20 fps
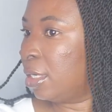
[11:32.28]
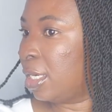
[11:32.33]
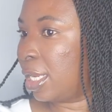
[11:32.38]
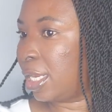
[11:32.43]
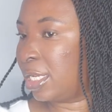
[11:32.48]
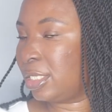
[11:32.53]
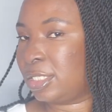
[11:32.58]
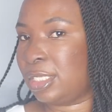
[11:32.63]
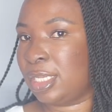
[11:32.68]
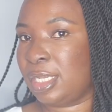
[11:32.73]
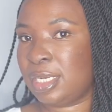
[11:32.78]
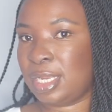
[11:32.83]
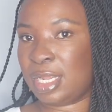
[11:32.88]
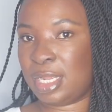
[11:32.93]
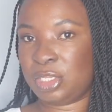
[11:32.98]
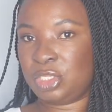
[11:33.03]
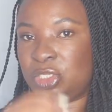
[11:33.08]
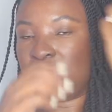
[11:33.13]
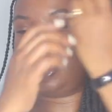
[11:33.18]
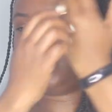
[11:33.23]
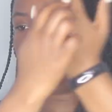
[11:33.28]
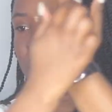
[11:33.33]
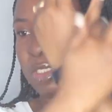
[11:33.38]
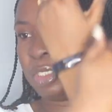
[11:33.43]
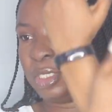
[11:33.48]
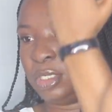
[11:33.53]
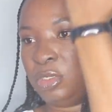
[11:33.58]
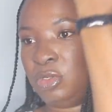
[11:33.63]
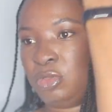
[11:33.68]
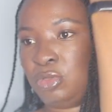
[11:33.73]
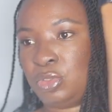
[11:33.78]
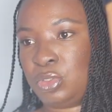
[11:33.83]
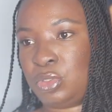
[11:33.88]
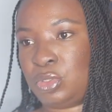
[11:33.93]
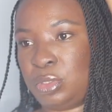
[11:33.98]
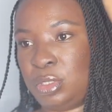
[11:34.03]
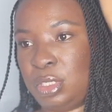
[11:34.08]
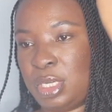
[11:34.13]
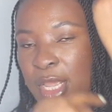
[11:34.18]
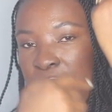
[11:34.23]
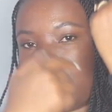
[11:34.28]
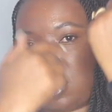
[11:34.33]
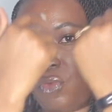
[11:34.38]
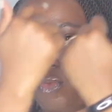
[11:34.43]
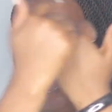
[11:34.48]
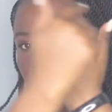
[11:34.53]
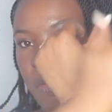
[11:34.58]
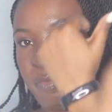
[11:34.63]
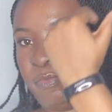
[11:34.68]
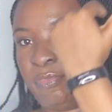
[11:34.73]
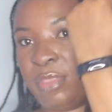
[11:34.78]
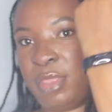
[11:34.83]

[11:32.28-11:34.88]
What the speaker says: Like I said, I just like wrap